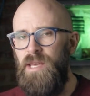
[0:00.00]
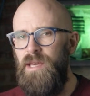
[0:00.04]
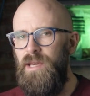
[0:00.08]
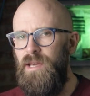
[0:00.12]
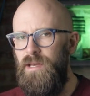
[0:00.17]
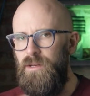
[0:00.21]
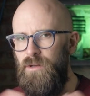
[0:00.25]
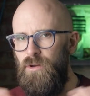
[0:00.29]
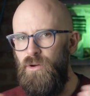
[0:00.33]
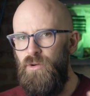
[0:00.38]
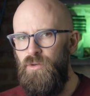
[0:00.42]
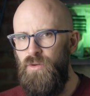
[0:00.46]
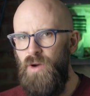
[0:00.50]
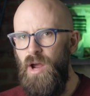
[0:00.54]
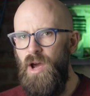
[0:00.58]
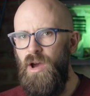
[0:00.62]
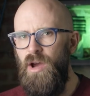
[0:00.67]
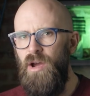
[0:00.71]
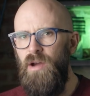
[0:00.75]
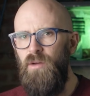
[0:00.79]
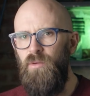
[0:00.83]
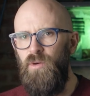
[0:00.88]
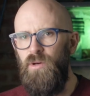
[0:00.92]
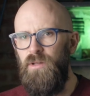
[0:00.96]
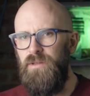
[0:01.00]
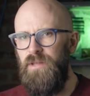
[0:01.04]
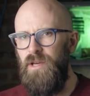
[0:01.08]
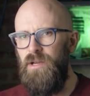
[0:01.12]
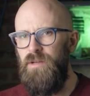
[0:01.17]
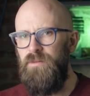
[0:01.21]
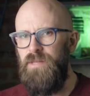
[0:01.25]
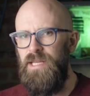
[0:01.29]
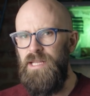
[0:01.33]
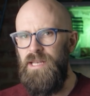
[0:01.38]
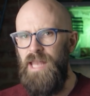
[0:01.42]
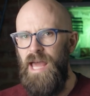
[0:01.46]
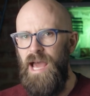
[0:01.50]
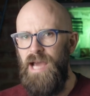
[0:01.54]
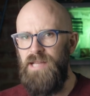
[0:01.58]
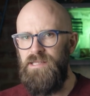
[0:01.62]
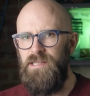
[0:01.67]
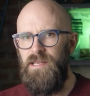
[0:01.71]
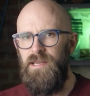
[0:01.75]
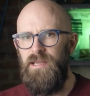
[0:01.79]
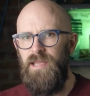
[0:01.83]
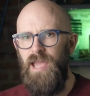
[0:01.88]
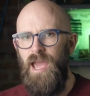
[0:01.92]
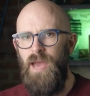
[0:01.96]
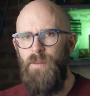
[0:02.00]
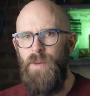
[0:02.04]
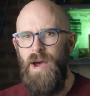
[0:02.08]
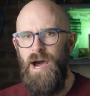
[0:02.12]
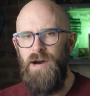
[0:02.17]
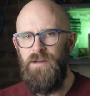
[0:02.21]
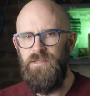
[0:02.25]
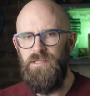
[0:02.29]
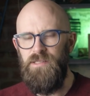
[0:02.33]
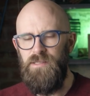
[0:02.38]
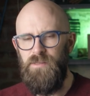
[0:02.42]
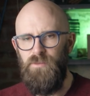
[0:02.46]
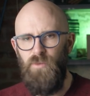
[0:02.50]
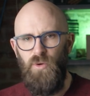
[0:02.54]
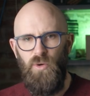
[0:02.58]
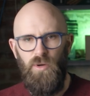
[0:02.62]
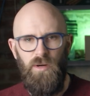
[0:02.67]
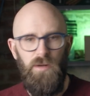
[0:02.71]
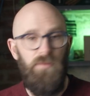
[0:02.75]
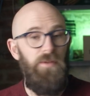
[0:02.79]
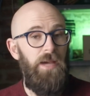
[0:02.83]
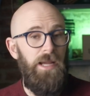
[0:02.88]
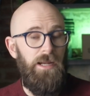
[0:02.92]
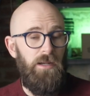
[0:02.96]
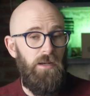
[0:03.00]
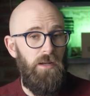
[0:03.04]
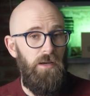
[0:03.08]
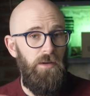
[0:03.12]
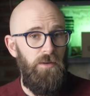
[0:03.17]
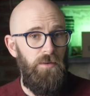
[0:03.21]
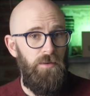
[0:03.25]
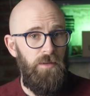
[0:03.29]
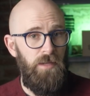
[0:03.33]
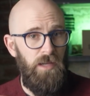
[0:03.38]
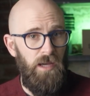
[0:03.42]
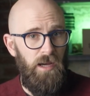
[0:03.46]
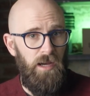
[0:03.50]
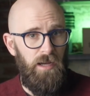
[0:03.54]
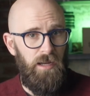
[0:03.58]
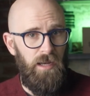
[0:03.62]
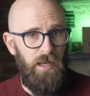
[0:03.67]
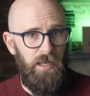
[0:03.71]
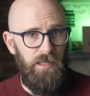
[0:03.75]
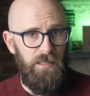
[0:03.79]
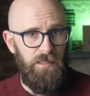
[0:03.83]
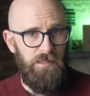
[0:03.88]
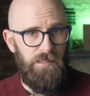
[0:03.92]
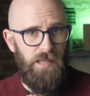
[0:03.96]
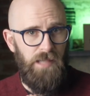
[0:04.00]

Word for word: and crow, although the latter came out as more of a low gurgling